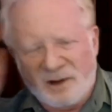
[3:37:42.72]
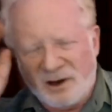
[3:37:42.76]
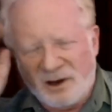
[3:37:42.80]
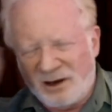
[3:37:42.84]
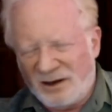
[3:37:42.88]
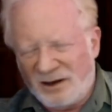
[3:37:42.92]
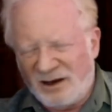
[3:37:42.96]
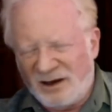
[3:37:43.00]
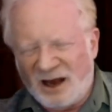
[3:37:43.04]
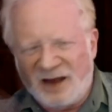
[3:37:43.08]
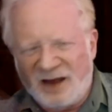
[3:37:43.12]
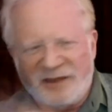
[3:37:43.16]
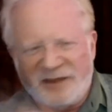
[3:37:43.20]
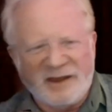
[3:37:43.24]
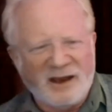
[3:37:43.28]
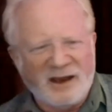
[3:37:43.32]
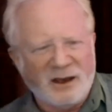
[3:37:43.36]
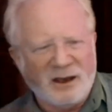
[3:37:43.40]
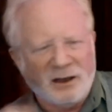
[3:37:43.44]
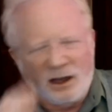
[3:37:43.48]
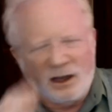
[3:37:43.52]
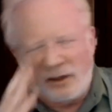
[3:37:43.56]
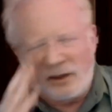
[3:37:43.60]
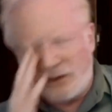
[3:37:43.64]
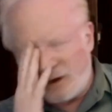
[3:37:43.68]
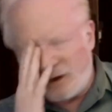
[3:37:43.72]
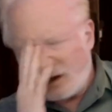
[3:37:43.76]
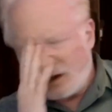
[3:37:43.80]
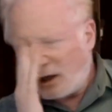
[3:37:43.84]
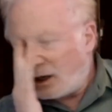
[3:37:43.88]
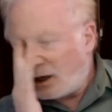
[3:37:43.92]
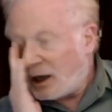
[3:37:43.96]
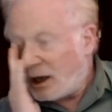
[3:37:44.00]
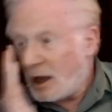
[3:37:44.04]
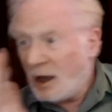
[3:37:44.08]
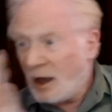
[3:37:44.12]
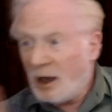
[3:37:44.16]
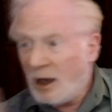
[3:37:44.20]
Nothing. I
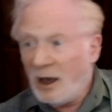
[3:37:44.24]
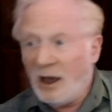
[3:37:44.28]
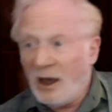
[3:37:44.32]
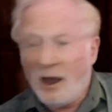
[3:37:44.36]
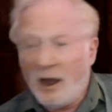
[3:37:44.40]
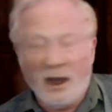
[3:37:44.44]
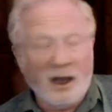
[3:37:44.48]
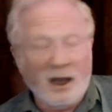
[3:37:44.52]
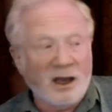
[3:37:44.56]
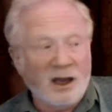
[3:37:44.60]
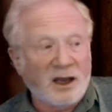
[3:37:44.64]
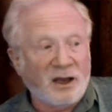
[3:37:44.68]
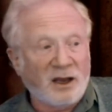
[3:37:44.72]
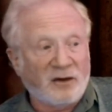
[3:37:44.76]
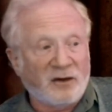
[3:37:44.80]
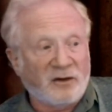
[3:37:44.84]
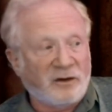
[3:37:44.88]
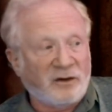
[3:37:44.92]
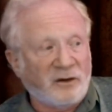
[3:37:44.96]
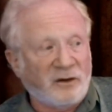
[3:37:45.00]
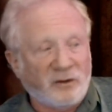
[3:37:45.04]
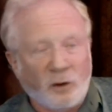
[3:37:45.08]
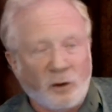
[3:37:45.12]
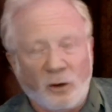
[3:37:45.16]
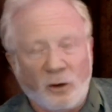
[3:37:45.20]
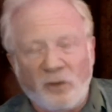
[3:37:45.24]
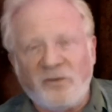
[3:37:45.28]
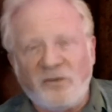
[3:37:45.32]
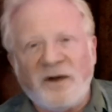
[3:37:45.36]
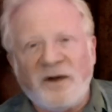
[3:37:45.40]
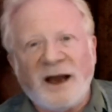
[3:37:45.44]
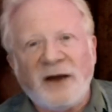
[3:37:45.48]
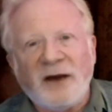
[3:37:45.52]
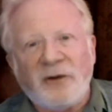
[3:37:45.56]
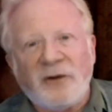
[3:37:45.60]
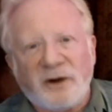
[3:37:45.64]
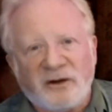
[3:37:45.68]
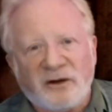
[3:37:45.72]
guess this whole
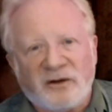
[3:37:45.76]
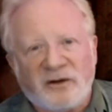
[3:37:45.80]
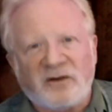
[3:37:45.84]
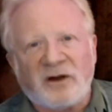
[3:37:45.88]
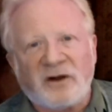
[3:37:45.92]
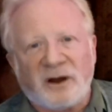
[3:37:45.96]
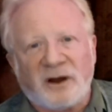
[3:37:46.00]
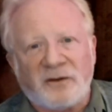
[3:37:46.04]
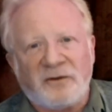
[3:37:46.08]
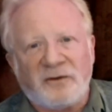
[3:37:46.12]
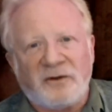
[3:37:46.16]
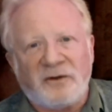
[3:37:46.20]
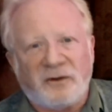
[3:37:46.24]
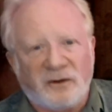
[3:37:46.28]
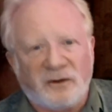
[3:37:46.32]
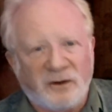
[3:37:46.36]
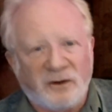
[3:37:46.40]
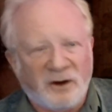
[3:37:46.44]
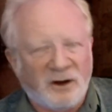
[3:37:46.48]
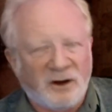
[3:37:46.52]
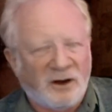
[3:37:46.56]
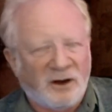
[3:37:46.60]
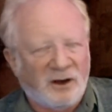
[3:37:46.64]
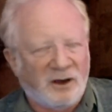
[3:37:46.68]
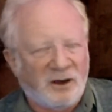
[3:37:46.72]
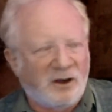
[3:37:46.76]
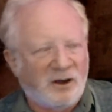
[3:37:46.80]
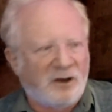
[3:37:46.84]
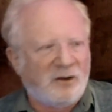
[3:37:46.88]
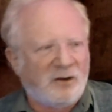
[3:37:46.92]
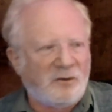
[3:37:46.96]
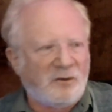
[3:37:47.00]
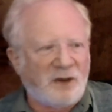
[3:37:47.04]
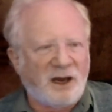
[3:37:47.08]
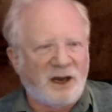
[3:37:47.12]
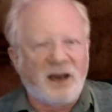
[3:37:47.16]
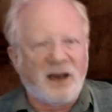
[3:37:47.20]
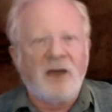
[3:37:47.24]
virus stuff is
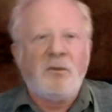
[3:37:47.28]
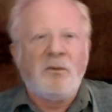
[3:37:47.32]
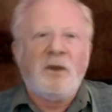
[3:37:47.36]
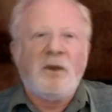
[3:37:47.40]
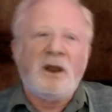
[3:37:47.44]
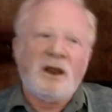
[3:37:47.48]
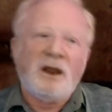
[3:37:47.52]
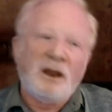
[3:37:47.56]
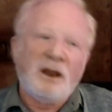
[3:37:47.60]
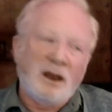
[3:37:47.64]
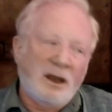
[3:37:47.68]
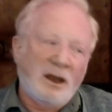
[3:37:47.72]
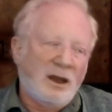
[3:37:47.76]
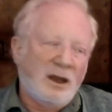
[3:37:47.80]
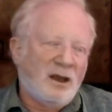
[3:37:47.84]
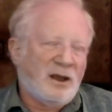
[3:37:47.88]
making me